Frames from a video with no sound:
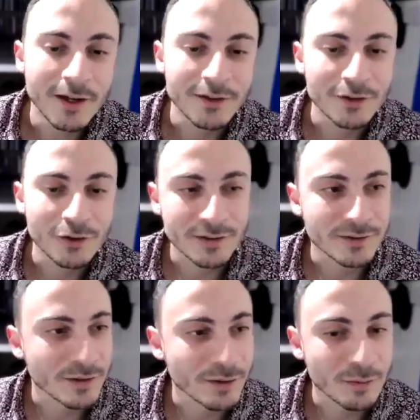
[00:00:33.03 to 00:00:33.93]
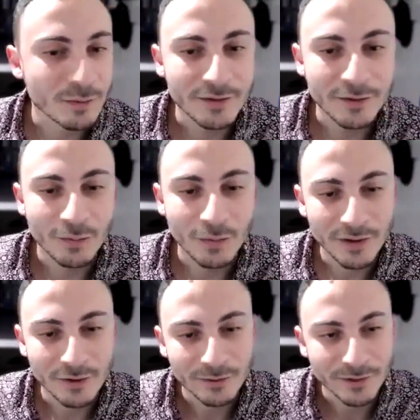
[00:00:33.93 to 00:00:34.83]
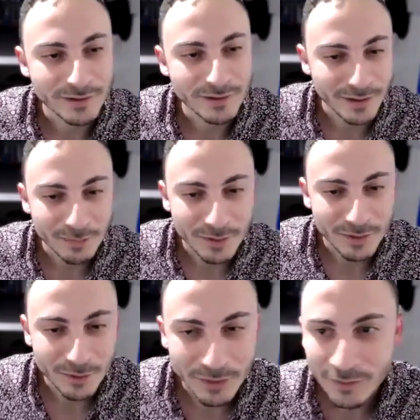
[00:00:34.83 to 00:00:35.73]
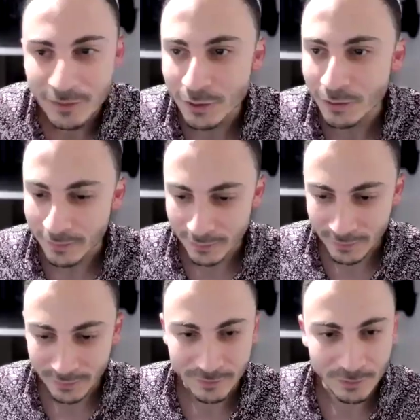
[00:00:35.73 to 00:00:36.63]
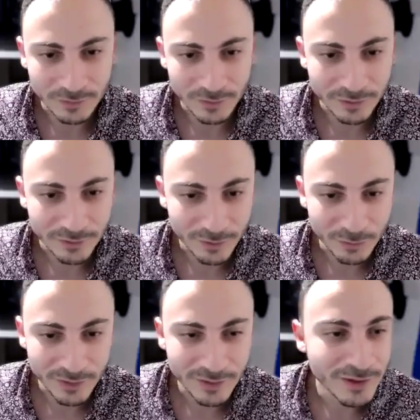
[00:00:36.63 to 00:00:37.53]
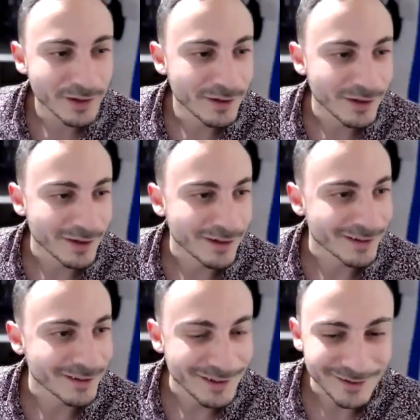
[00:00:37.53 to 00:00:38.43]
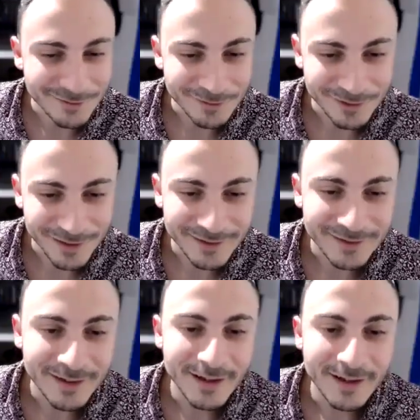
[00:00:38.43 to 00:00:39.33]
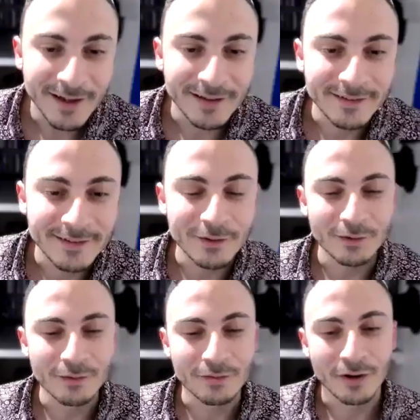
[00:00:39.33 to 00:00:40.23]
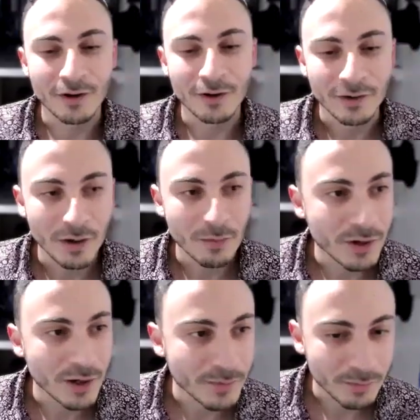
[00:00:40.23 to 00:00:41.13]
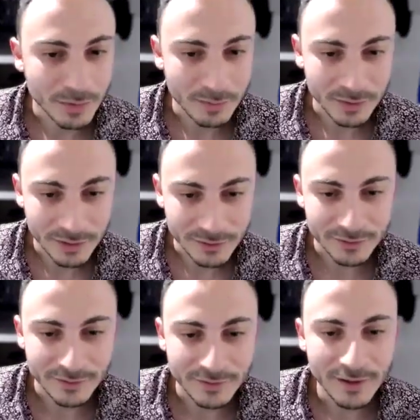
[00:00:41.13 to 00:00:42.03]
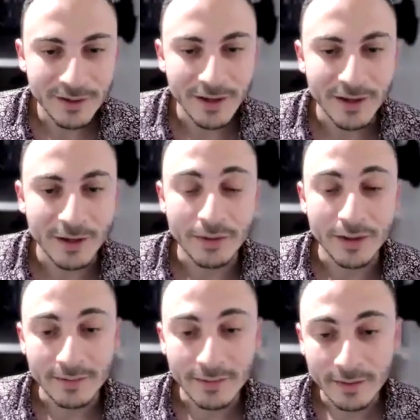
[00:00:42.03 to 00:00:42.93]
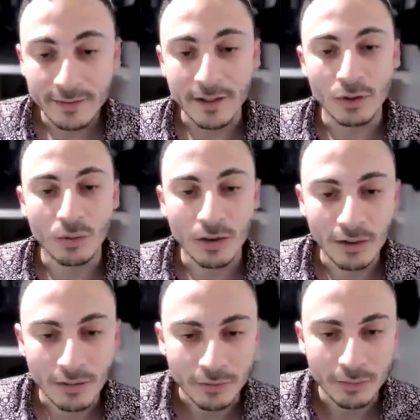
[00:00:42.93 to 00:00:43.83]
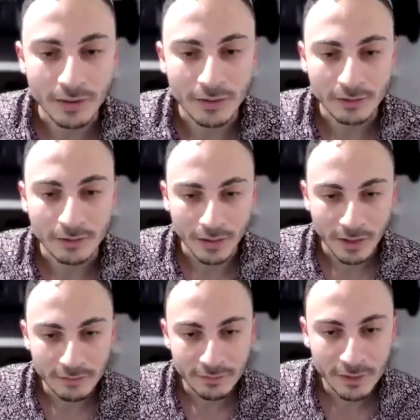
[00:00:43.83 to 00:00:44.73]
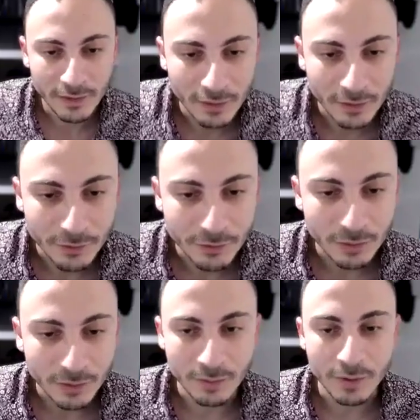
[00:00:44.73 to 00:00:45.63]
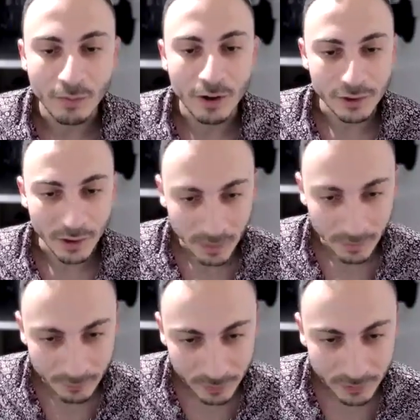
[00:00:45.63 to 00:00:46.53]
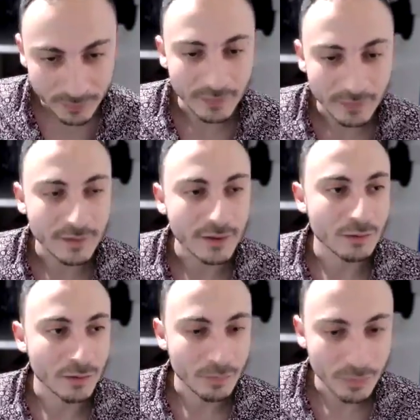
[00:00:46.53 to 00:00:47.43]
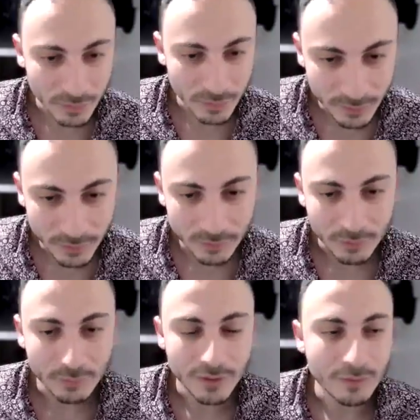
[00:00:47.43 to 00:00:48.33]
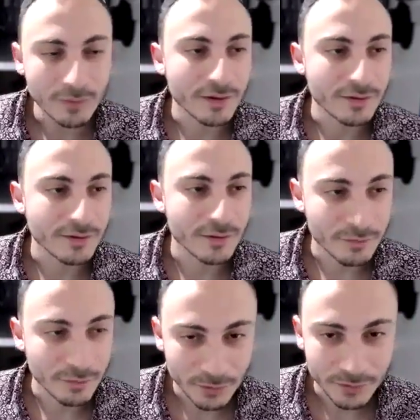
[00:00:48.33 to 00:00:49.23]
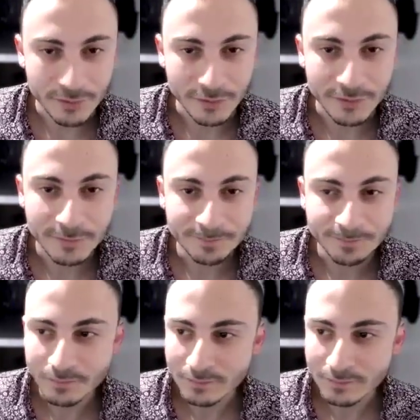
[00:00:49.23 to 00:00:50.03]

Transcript: It's translated by the one and only Simon Montague. I think he's over here somewhere. Chazaka for that, and stay tuned for all of our upcoming publications. With that said, thank you all for being here live, all those who are going to be watching afterwards, and thank you, Rabbi, for being with us. The floor is yours.